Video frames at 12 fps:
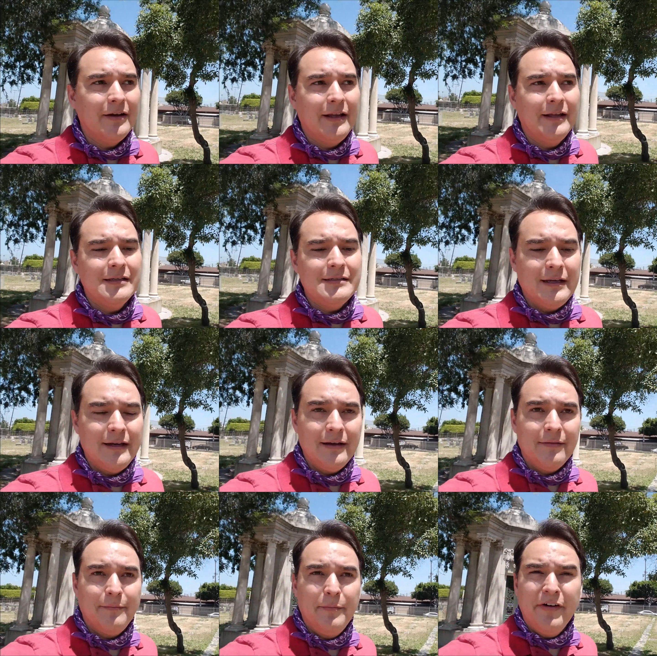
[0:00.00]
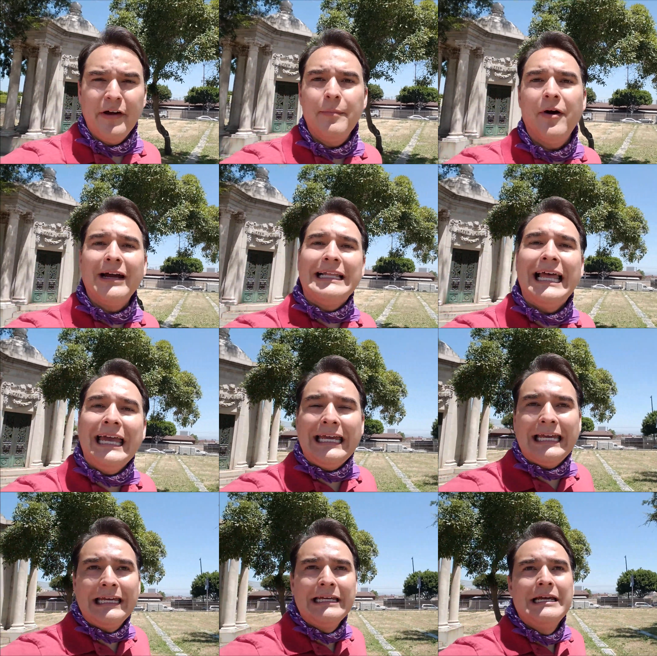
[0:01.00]
It is very park-like
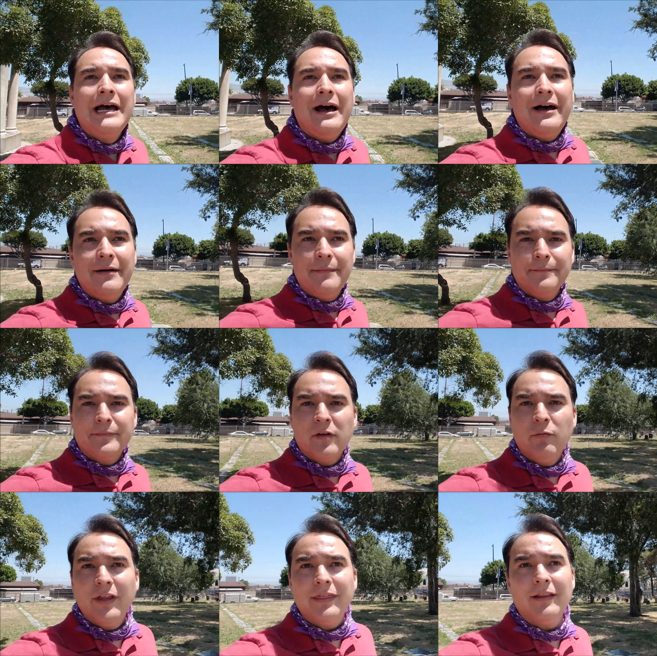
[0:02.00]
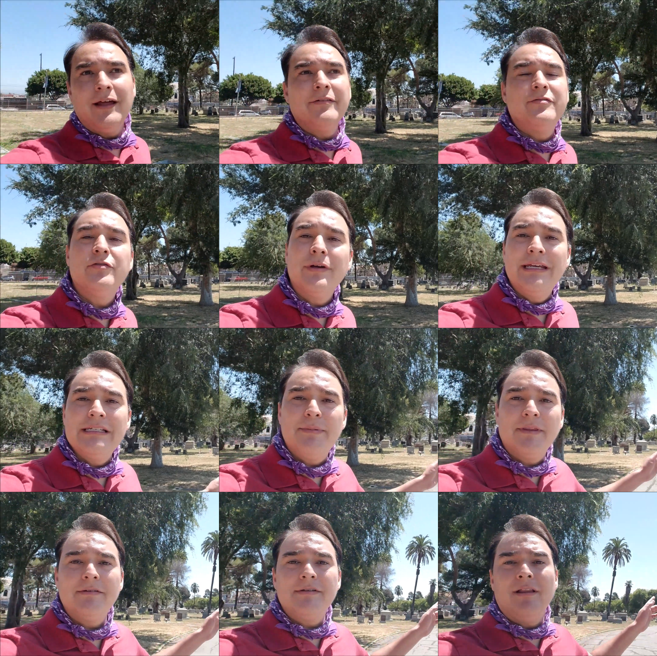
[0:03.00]
with a lot of trees,
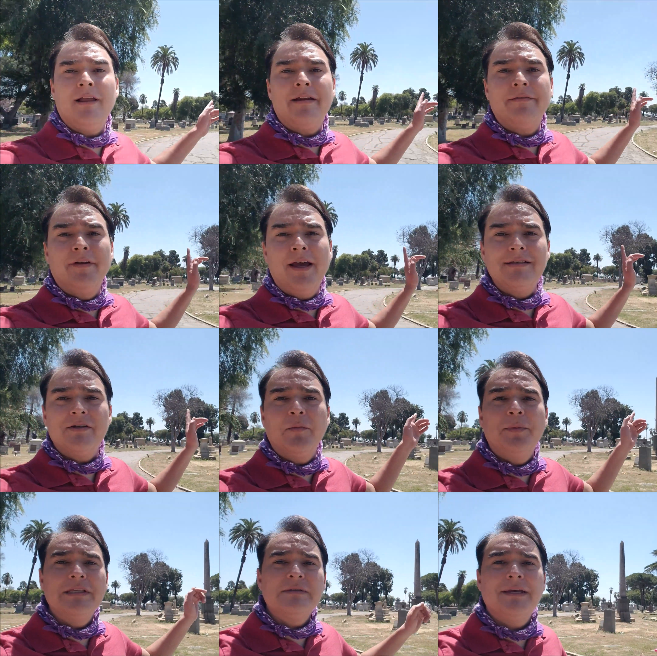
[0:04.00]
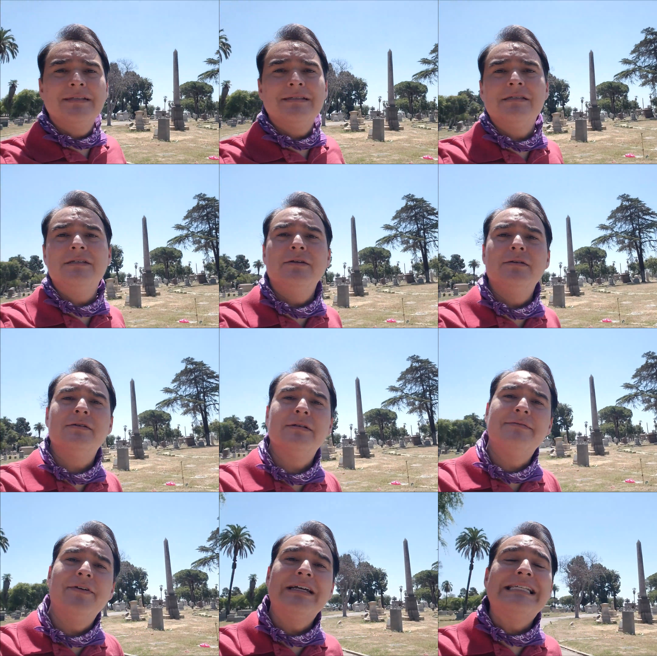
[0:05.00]
but there's a lot of nice open spaces too, so
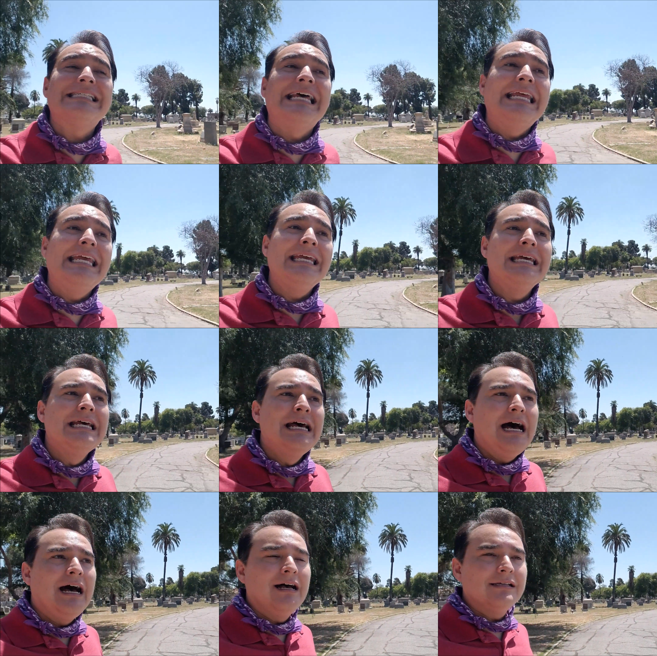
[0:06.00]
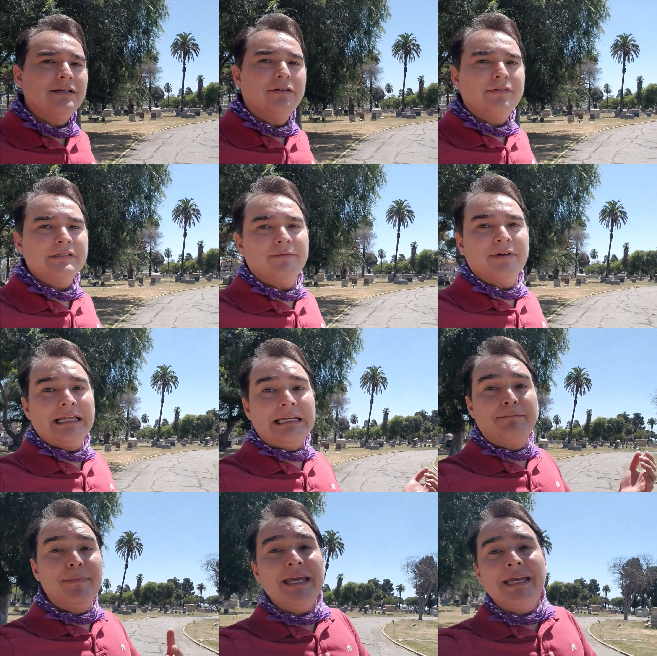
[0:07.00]
it's very sunny. So for someone
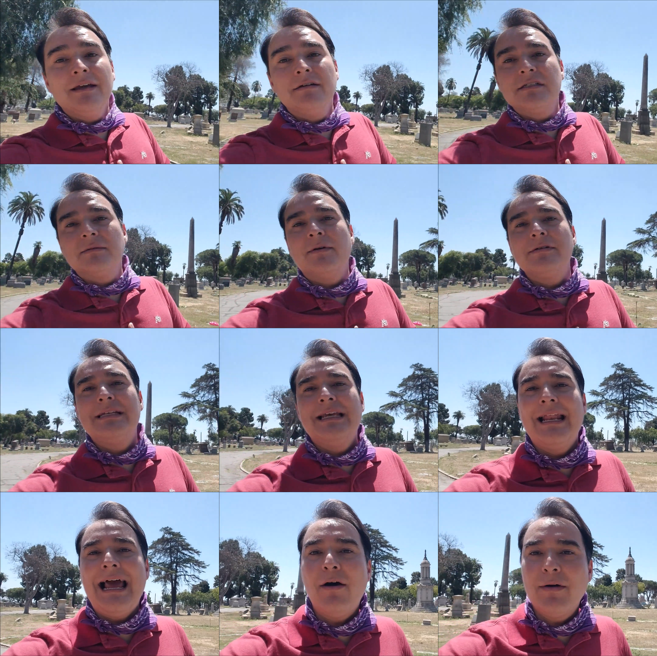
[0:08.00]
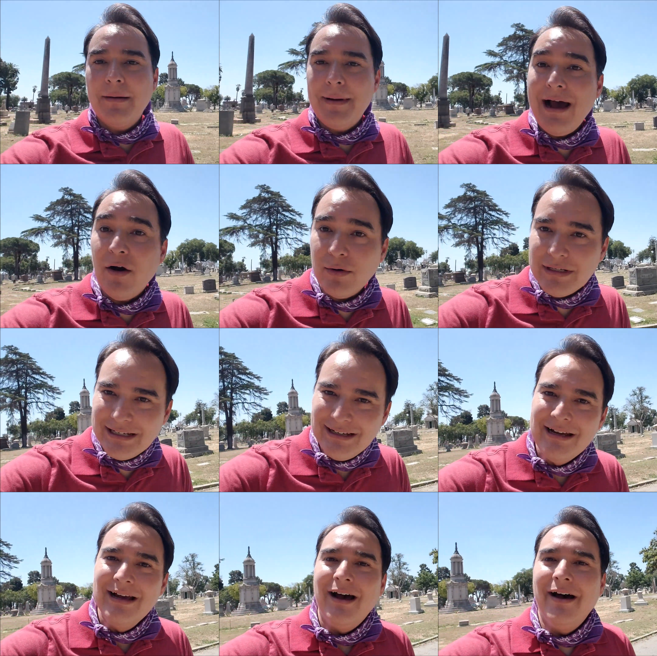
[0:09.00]
like me who's supposed to get out and about,
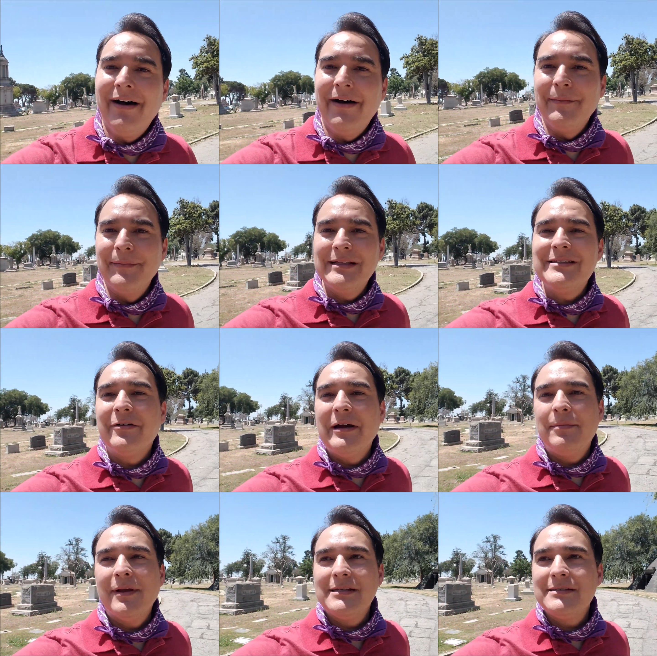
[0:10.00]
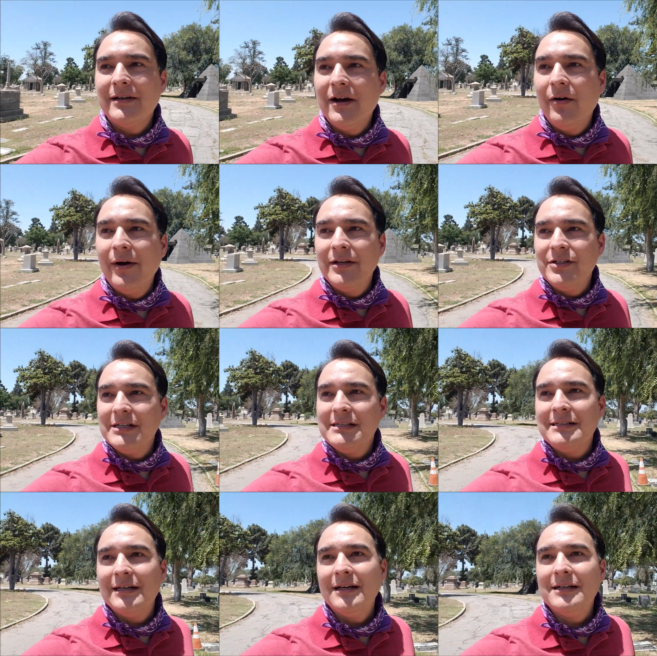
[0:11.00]
it's a great place to go and
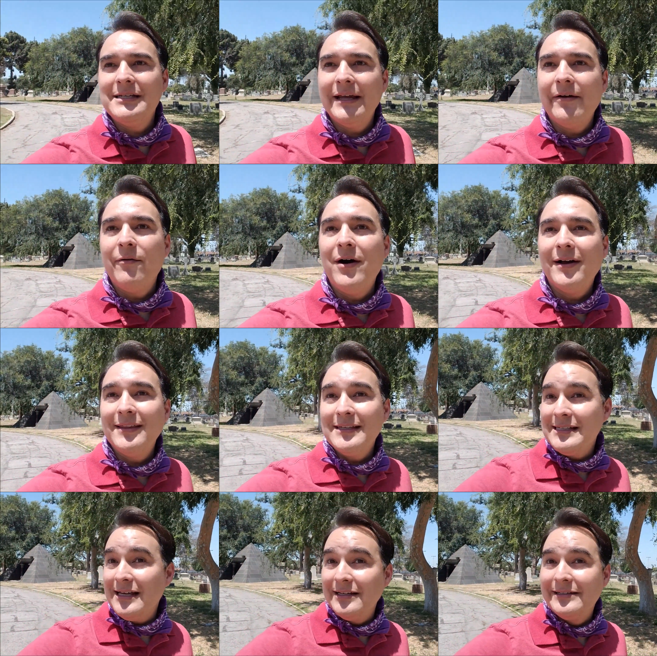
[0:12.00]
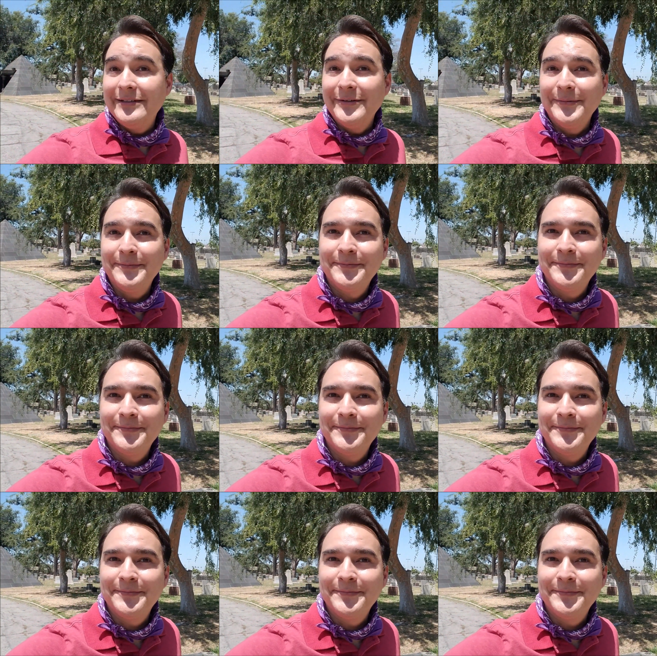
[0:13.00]
just take a walk in the sun too.